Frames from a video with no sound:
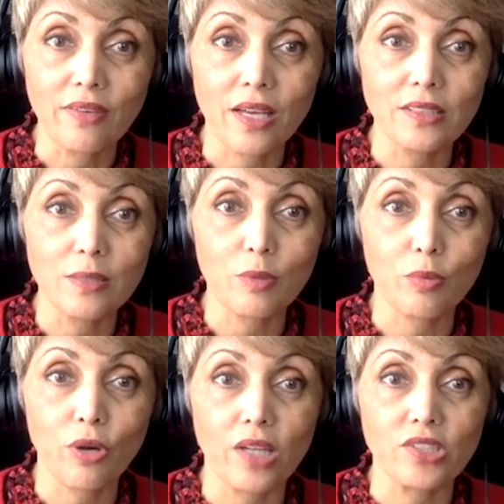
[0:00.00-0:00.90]
they've held up the
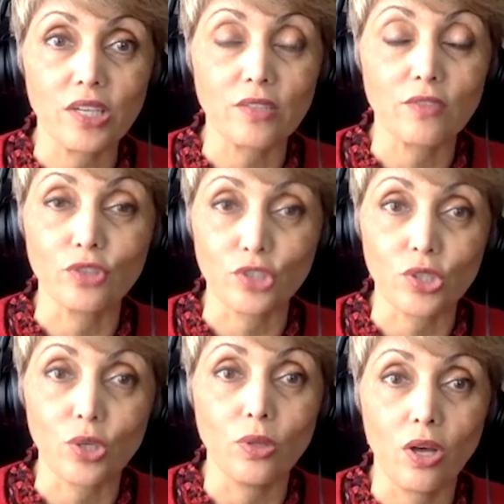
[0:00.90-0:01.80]
project for
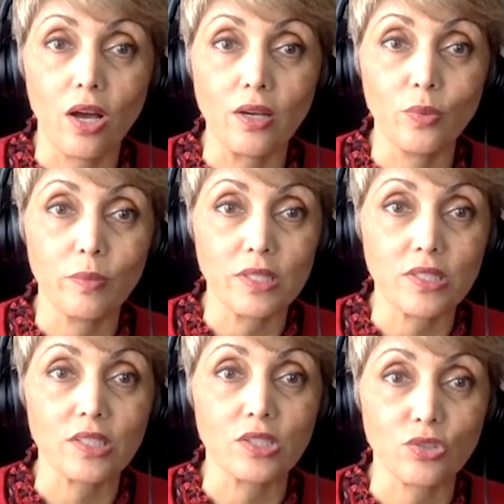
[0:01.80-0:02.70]
so long, we
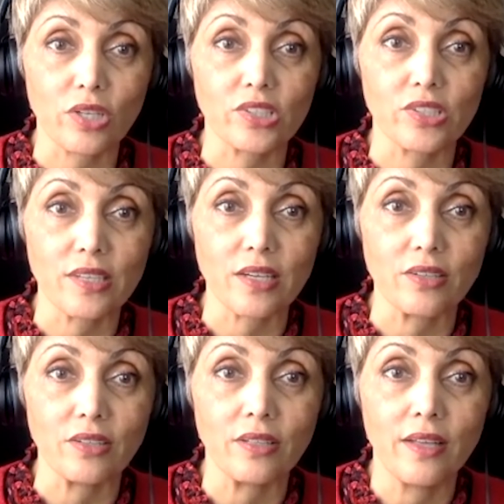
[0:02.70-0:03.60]
missed a construction
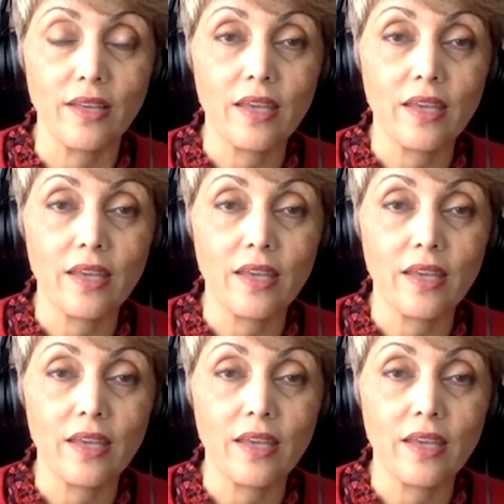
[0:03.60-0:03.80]
cycle.